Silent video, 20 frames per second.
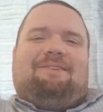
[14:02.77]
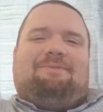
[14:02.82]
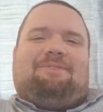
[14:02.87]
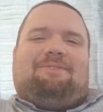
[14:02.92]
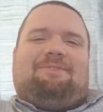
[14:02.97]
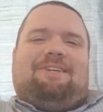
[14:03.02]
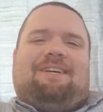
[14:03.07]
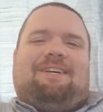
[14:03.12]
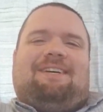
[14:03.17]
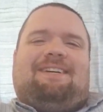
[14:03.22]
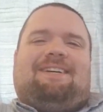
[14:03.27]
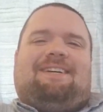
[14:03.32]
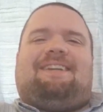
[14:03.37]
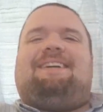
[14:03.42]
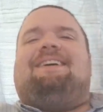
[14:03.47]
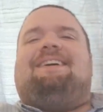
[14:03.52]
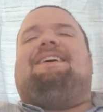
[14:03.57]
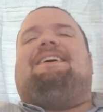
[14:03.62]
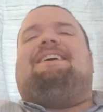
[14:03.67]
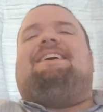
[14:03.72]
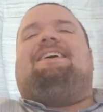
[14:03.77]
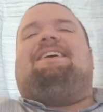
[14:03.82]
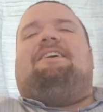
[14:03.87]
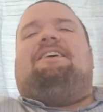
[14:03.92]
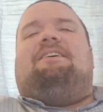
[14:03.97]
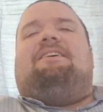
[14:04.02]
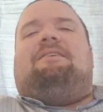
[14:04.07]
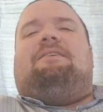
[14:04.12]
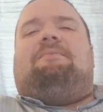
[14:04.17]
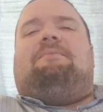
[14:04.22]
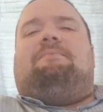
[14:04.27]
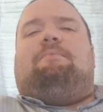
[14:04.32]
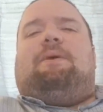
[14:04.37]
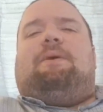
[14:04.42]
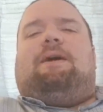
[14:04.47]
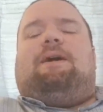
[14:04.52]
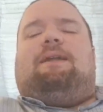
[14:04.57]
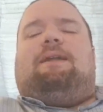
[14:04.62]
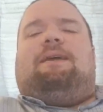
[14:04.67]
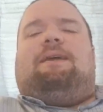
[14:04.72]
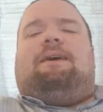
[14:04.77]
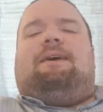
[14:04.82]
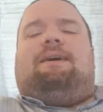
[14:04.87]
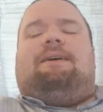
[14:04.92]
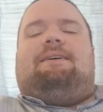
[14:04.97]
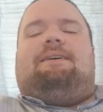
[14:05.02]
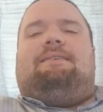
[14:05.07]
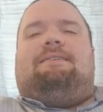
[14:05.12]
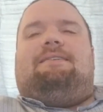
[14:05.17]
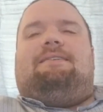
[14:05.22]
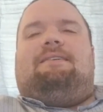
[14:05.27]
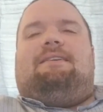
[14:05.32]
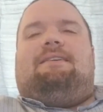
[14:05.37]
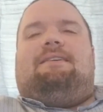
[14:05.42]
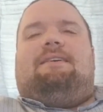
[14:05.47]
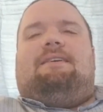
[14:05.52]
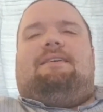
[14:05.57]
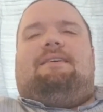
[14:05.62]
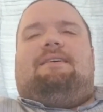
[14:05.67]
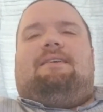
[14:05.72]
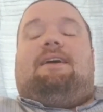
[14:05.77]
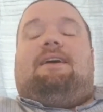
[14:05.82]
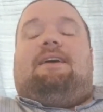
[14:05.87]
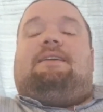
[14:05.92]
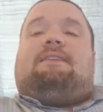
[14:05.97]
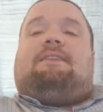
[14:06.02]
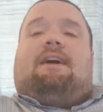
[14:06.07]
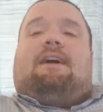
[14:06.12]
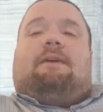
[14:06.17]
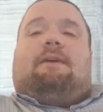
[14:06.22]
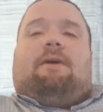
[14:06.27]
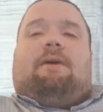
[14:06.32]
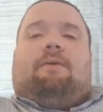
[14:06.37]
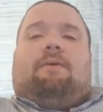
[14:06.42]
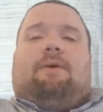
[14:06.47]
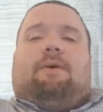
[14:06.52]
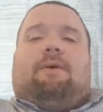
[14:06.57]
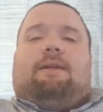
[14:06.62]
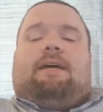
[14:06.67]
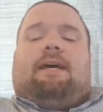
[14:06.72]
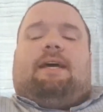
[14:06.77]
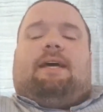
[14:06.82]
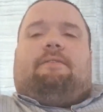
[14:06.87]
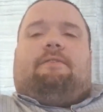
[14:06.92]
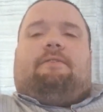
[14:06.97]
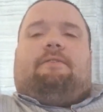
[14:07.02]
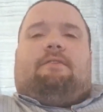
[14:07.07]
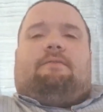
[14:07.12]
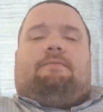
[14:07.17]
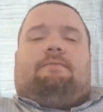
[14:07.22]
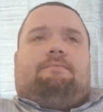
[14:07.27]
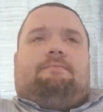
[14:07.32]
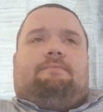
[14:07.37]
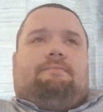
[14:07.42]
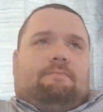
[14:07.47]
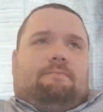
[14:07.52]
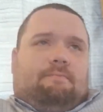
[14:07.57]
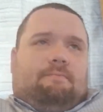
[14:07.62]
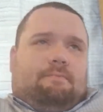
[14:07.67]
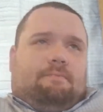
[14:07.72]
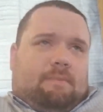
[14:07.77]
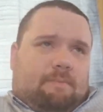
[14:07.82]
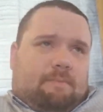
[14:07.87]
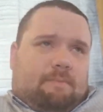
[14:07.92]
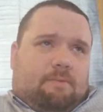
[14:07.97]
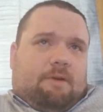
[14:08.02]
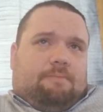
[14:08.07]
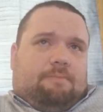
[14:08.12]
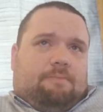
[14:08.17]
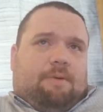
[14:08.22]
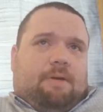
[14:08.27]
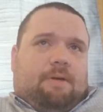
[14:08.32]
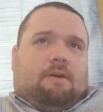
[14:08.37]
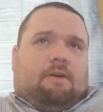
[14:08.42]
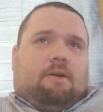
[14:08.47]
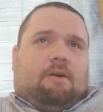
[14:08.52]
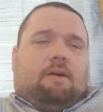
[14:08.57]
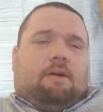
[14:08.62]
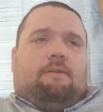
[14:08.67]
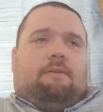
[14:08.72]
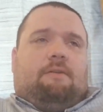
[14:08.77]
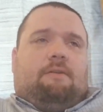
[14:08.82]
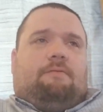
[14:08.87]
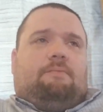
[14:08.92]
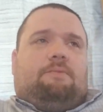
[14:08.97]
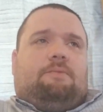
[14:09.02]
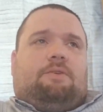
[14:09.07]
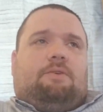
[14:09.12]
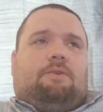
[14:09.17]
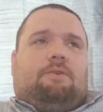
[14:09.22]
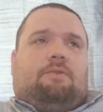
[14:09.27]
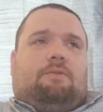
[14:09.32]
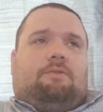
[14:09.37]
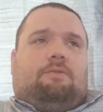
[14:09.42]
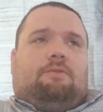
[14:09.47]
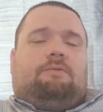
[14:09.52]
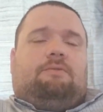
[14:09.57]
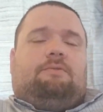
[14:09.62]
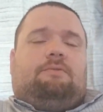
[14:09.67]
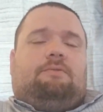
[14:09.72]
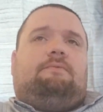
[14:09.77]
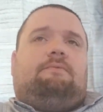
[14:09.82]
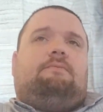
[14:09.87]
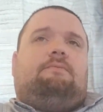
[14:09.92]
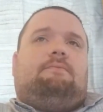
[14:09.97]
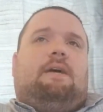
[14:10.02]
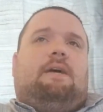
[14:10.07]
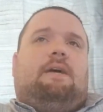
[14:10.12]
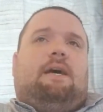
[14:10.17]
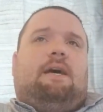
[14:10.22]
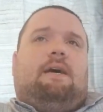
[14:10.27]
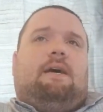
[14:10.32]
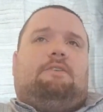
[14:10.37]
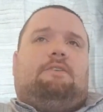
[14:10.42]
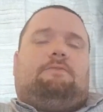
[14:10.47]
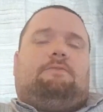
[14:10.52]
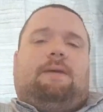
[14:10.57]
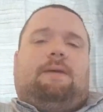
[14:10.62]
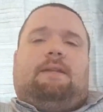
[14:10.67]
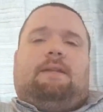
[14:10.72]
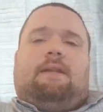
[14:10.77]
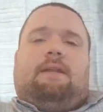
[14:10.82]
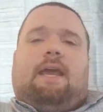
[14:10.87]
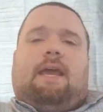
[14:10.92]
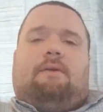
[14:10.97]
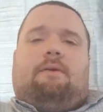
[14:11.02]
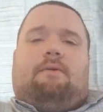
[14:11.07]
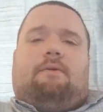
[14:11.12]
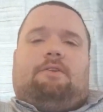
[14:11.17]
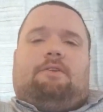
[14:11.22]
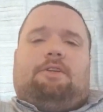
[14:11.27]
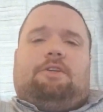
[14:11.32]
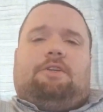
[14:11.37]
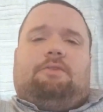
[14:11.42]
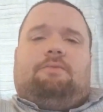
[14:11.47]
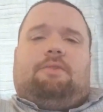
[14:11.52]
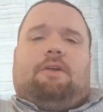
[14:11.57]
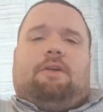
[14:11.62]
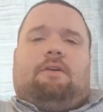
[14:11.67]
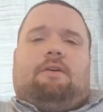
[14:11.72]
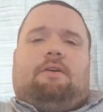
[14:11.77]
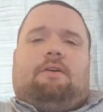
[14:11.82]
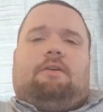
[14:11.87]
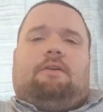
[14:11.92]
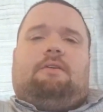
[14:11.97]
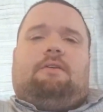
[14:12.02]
Chuck. But it's not my week to have her. I'm going to go pick her up from school, spend an hour or two with her,